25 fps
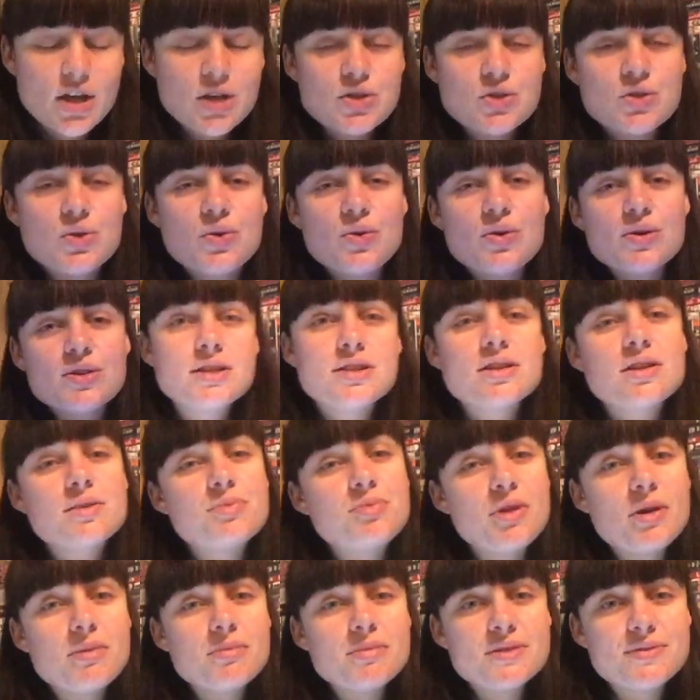tour. So the
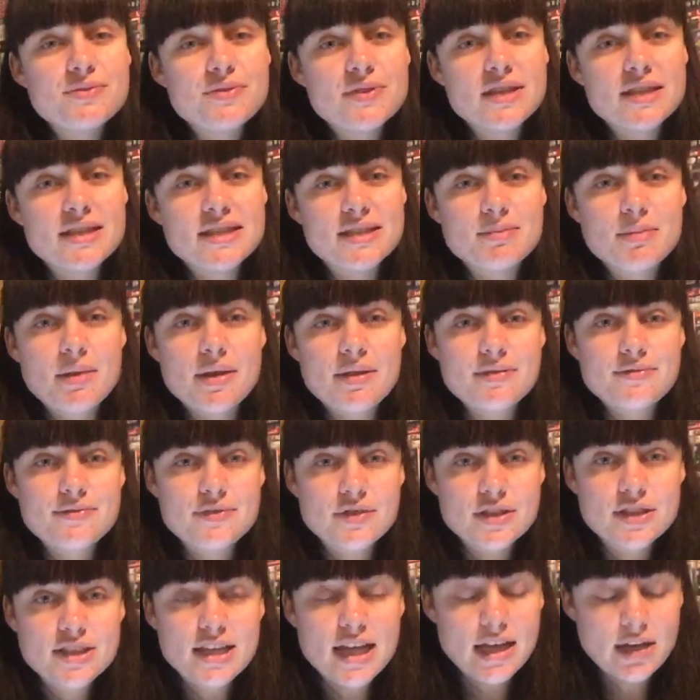prompt for this month
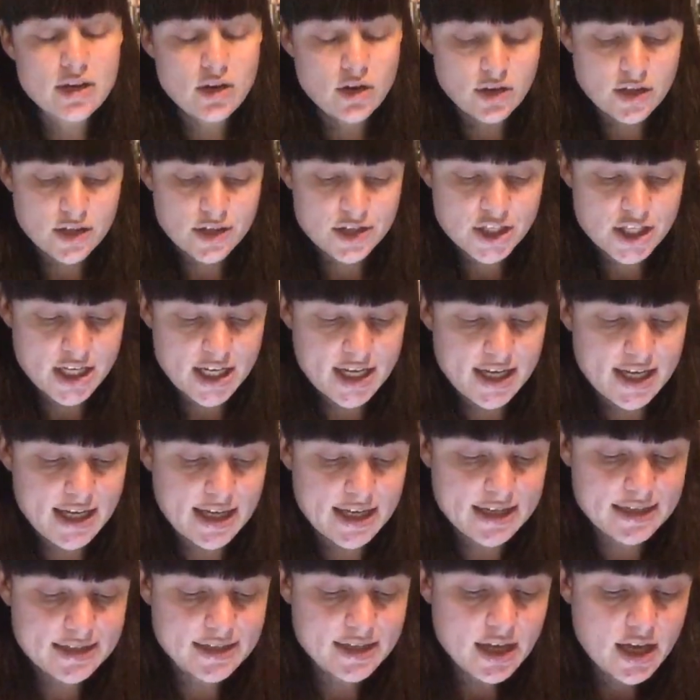for technology
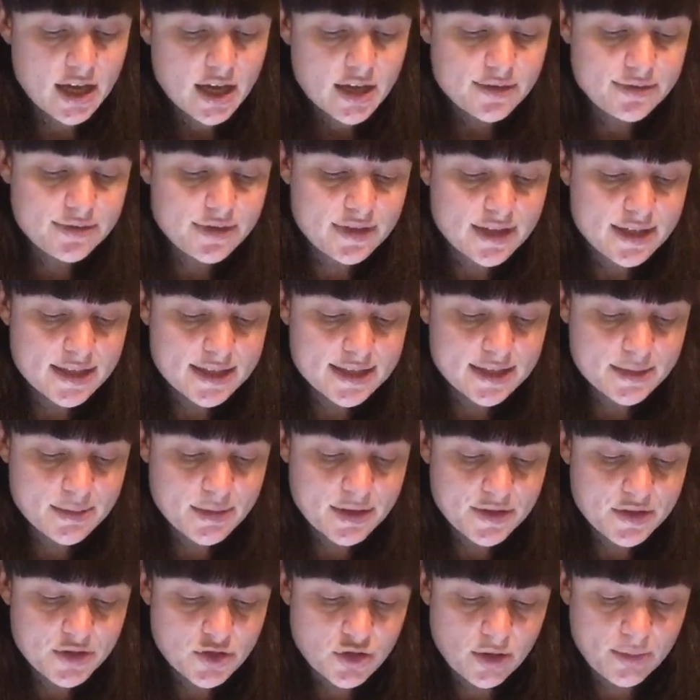is, for this
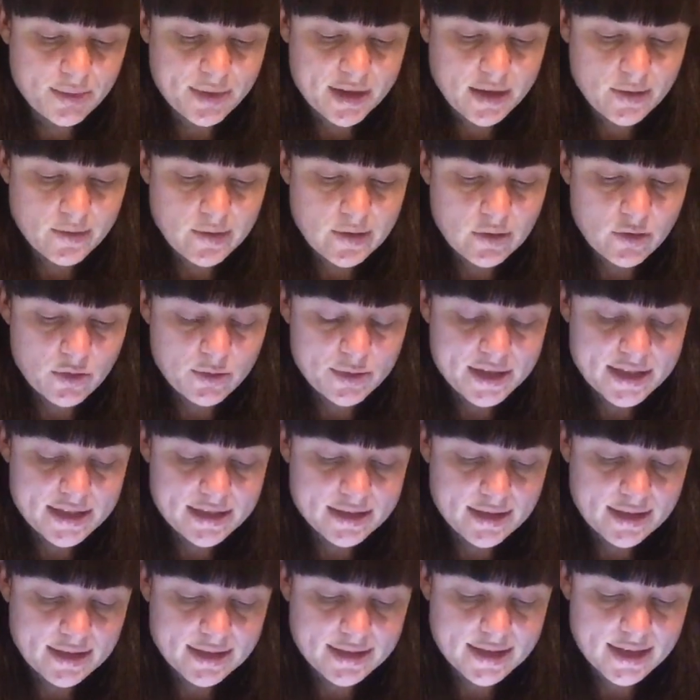month's topic we will be
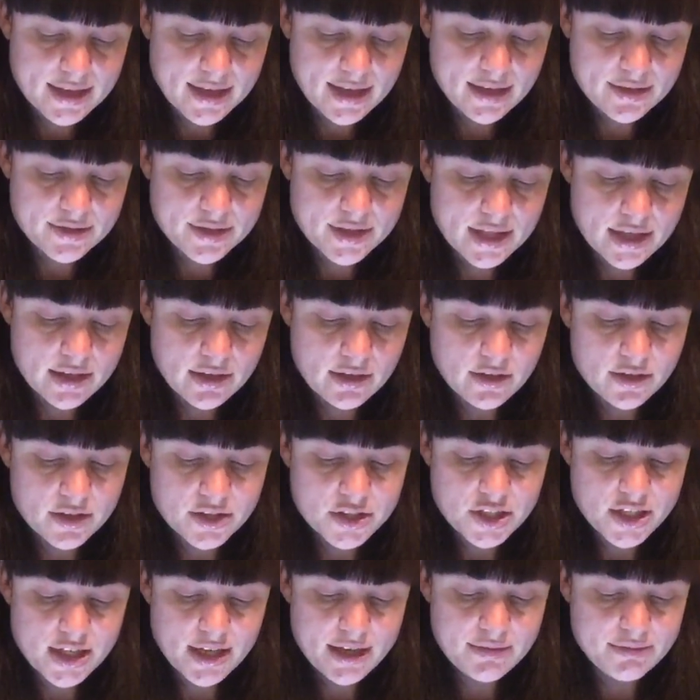discussing how
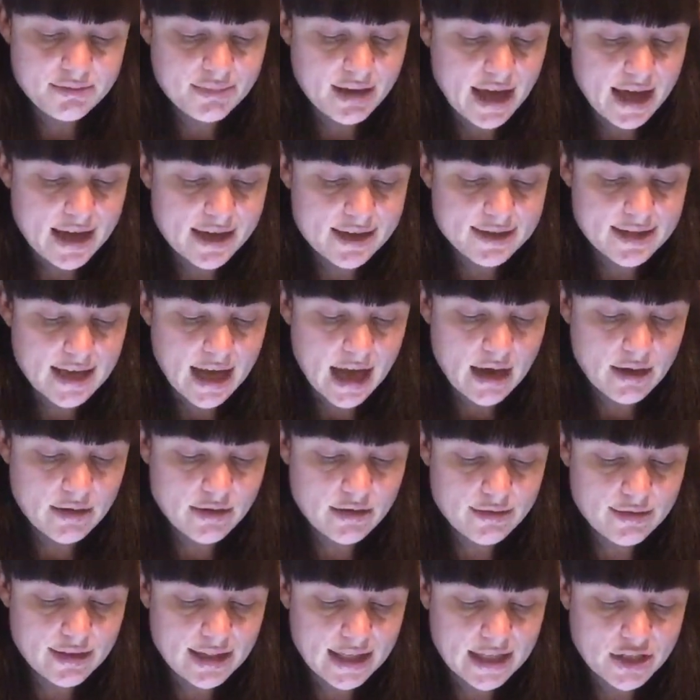technology impacts
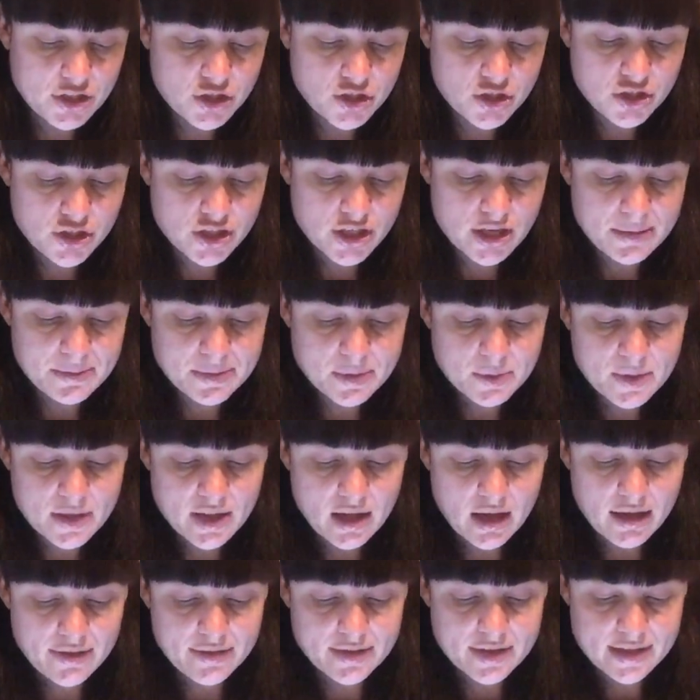our relationships with
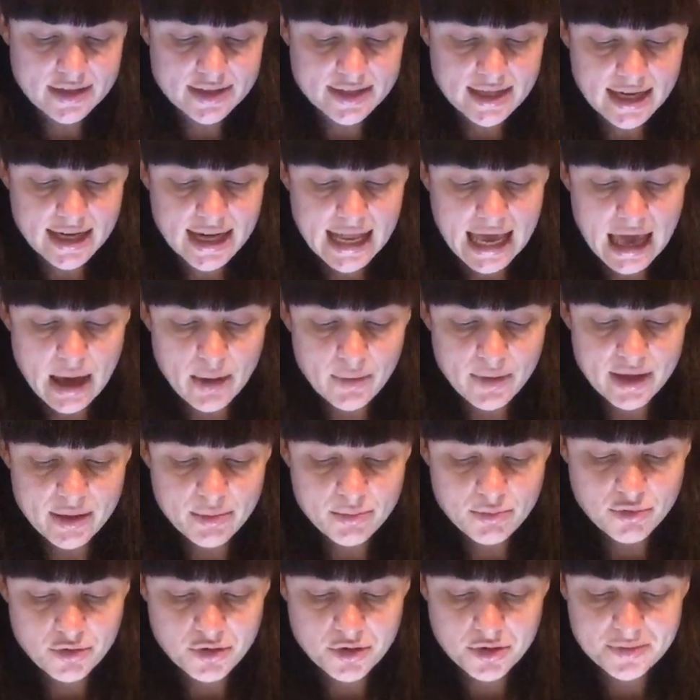others and how it
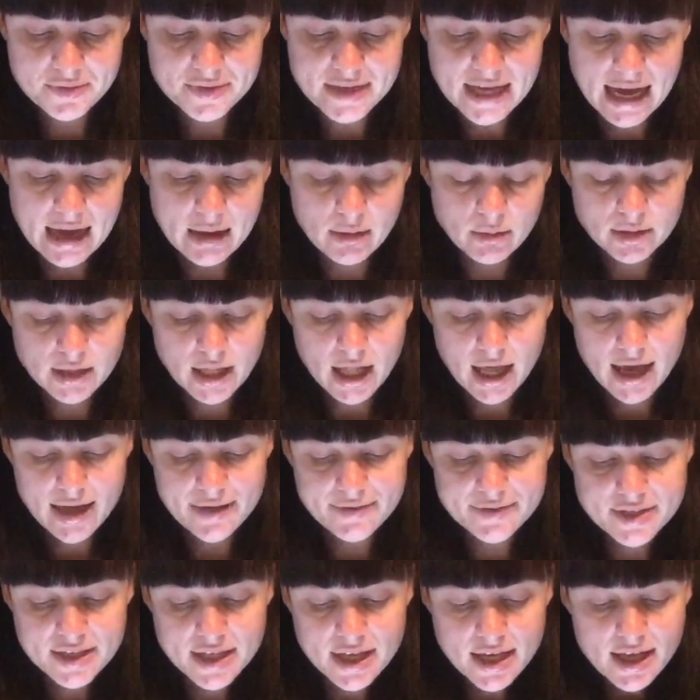improves our
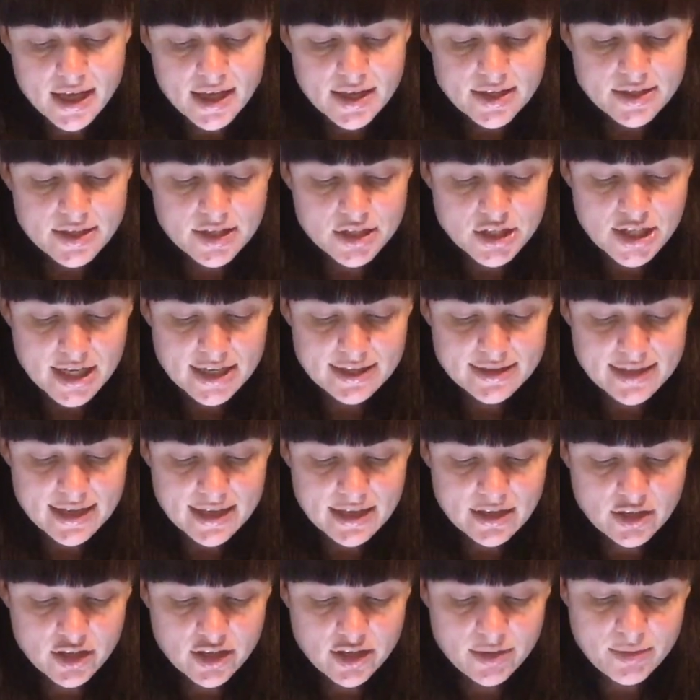lives, such as
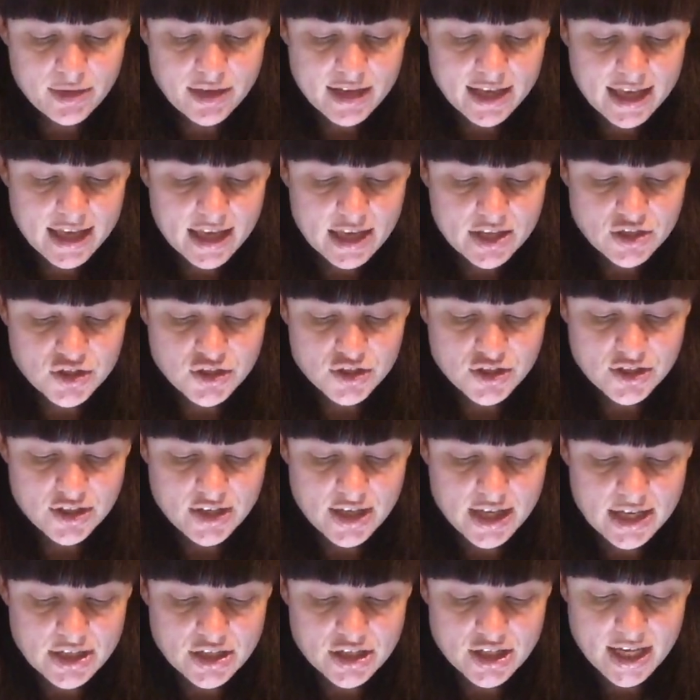in communication,
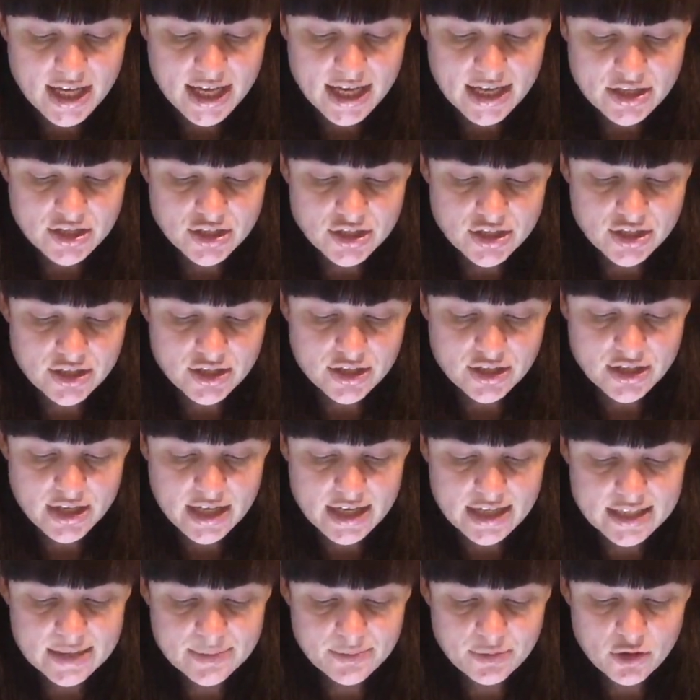education,
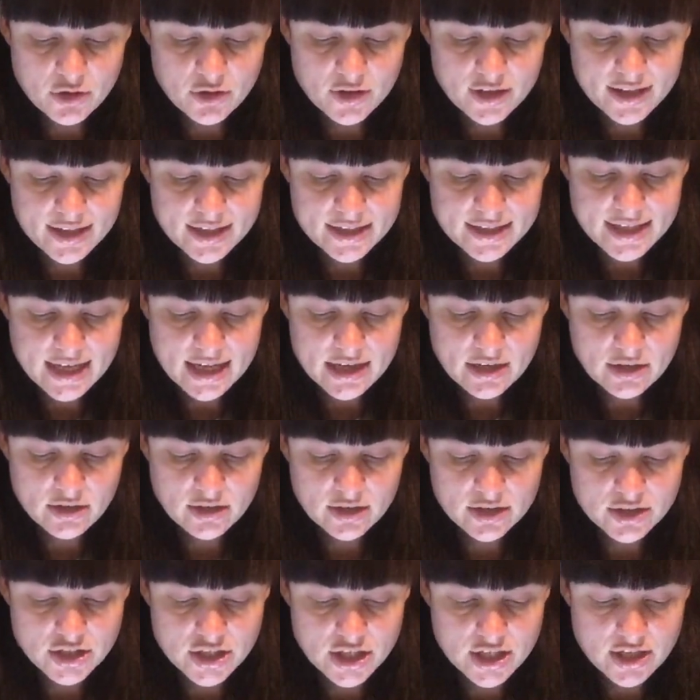exploring the
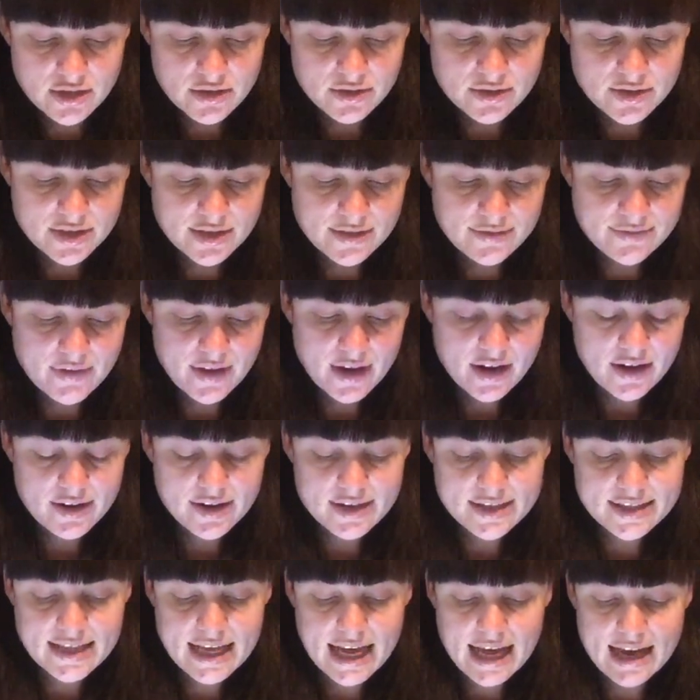technology used in
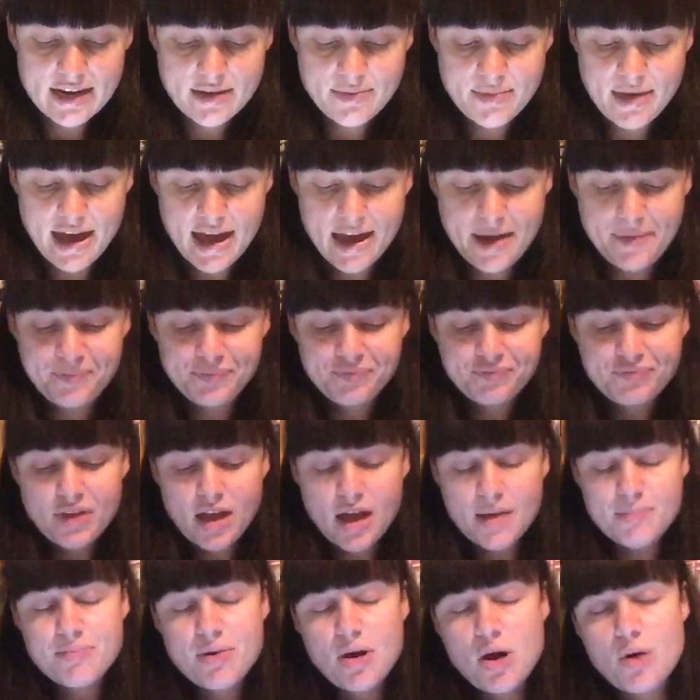various anime
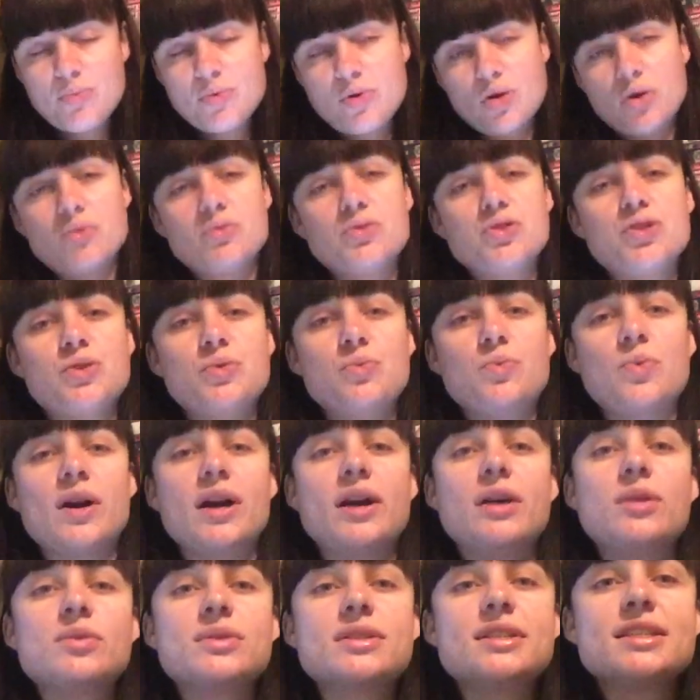and pop culture
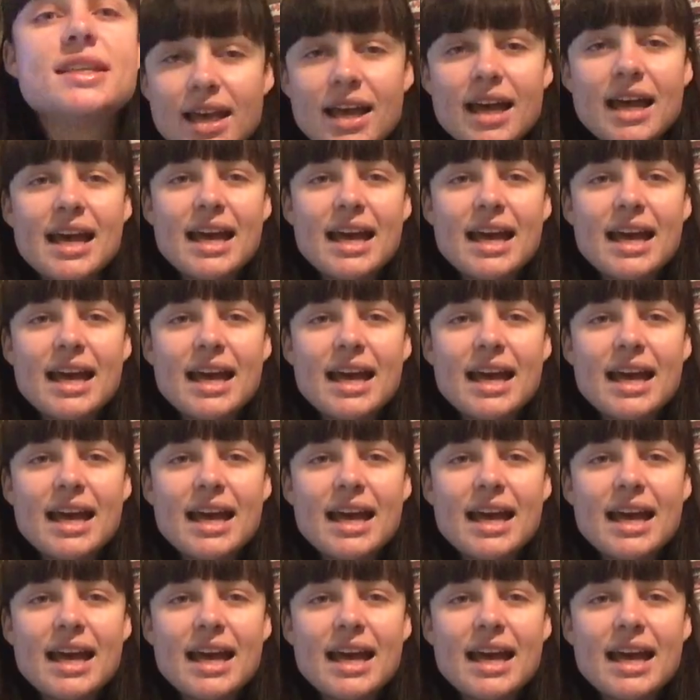worlds.